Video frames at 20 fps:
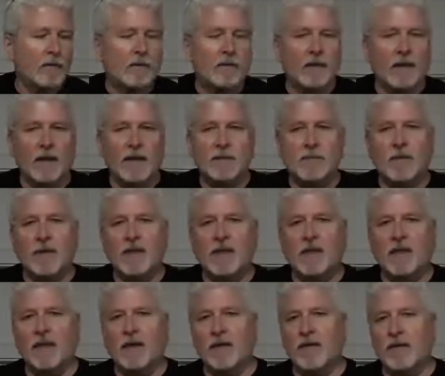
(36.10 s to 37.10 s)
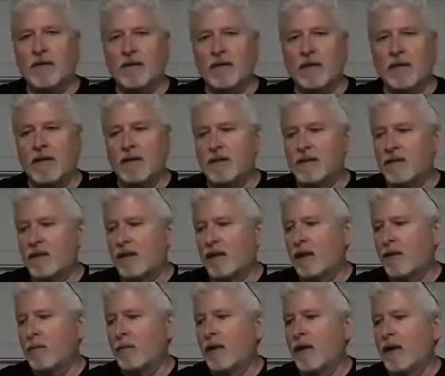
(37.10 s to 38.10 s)
Nice plate carrier, nice
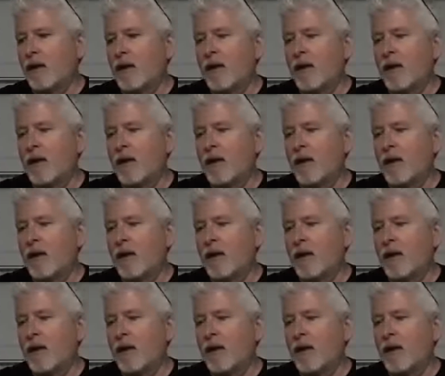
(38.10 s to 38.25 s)
setup.